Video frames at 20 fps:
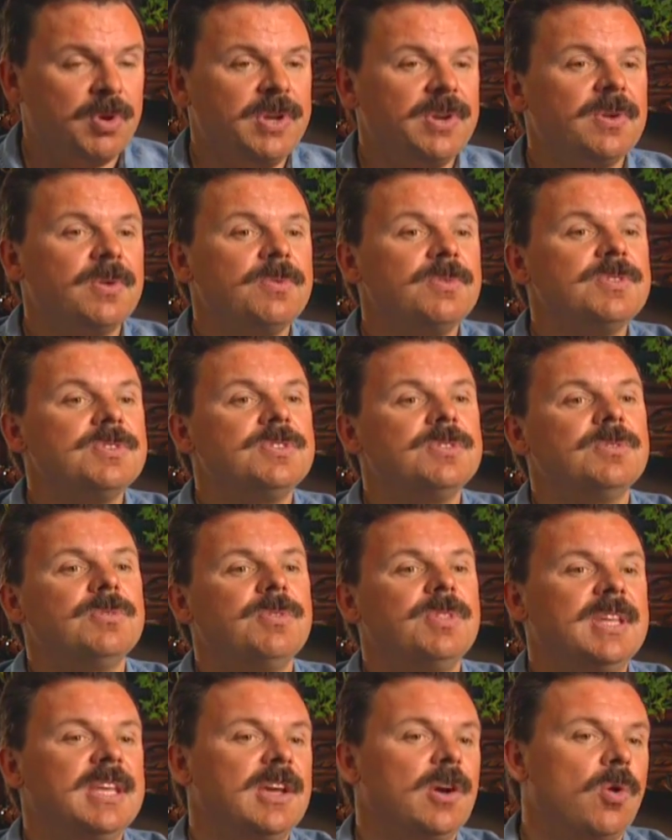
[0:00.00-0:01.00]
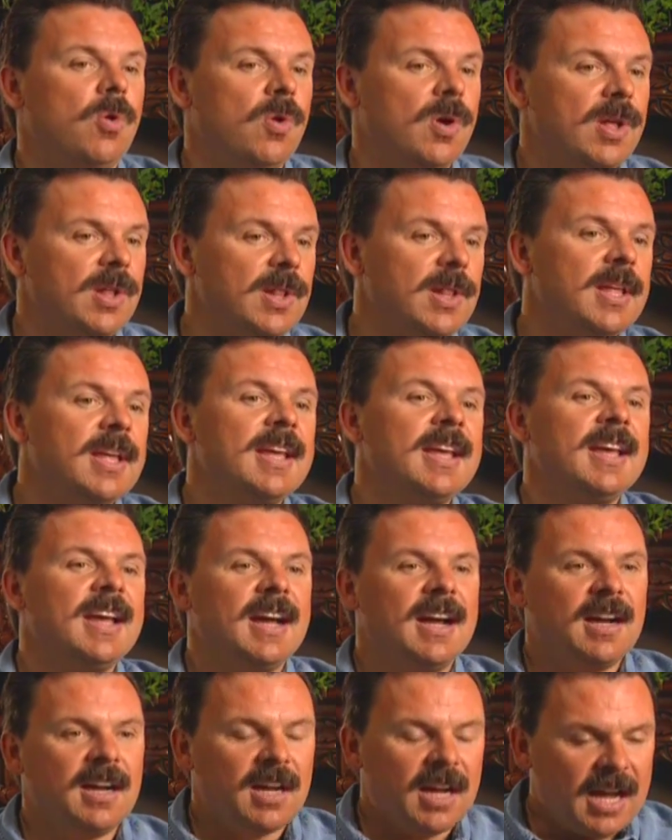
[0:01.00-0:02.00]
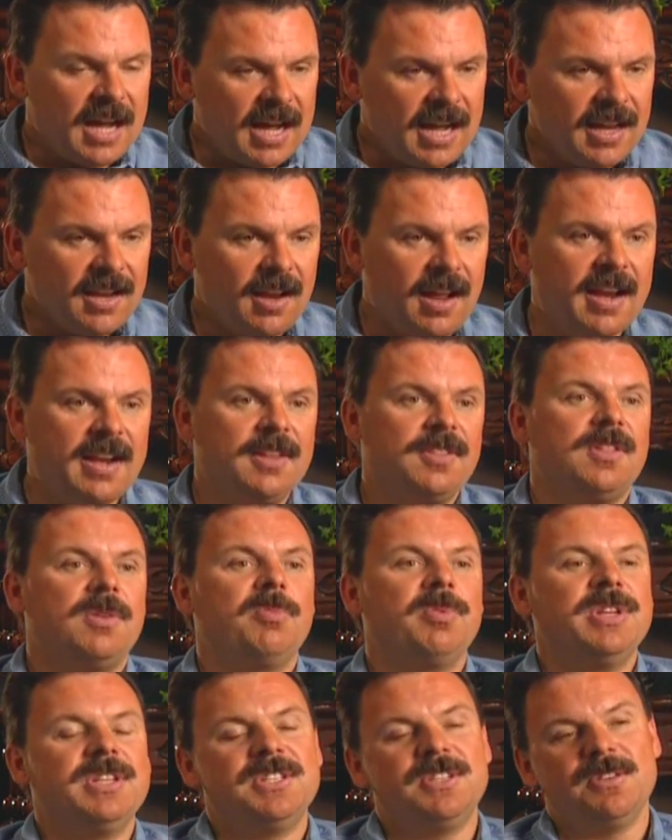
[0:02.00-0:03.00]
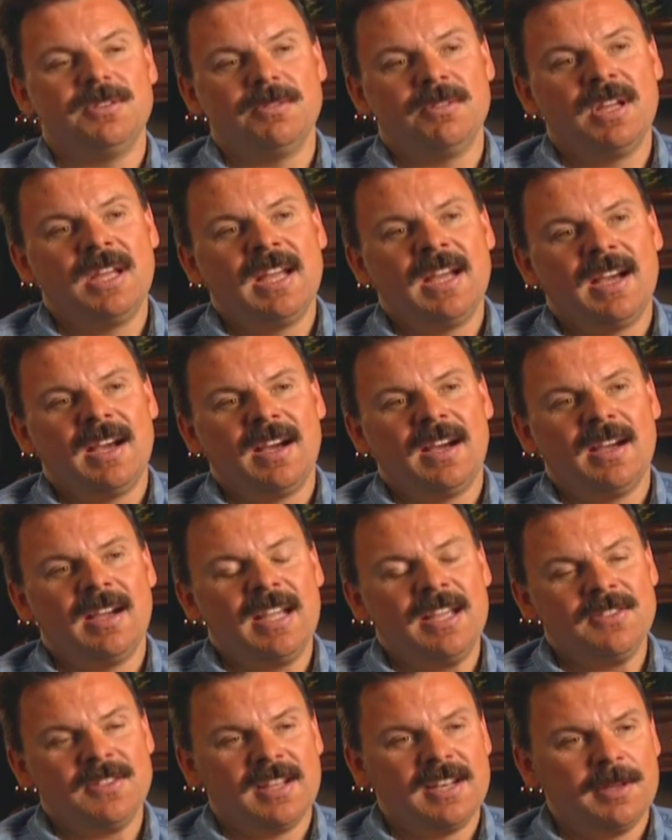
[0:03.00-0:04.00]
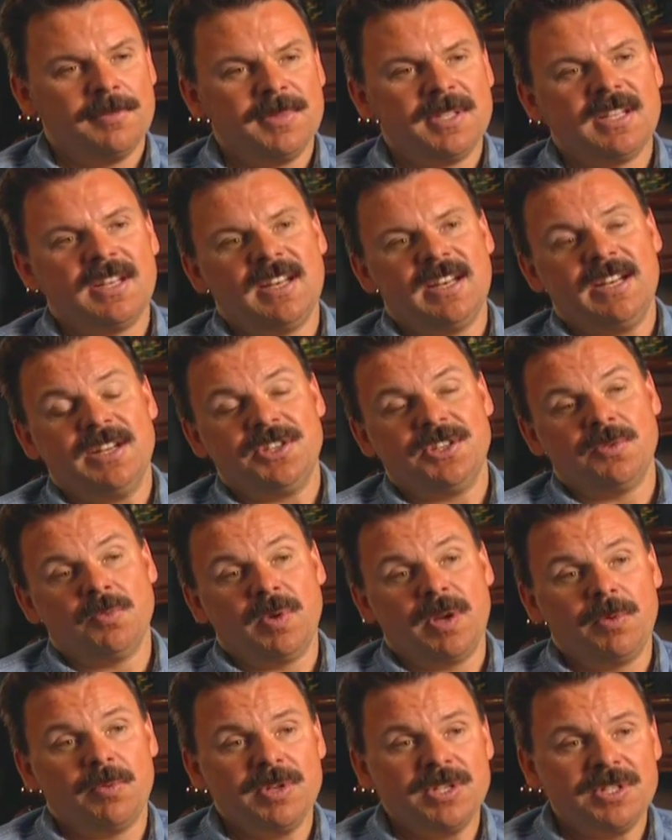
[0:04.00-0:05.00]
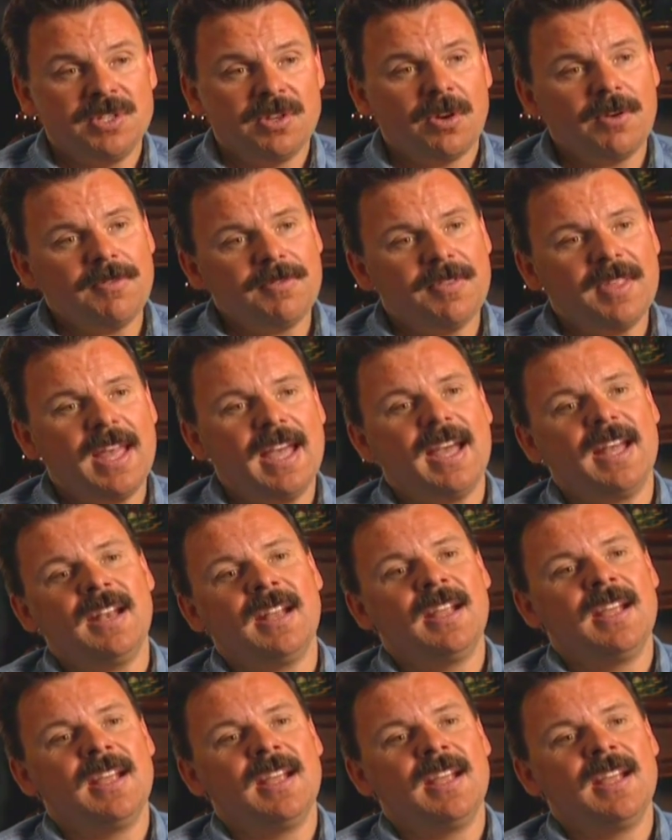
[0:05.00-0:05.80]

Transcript: We don't do the oil highlighting that we do in the limited edition. We reserve that